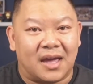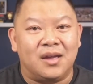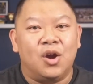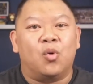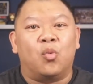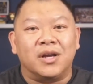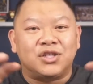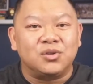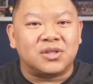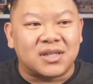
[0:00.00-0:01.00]
Okay,
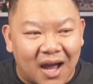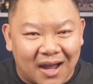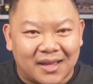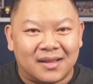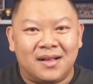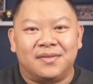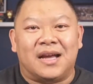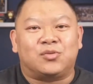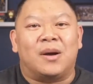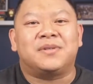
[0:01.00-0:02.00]
once you sign,
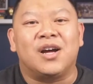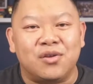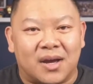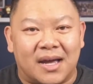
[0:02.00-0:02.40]
that's what I'm telling you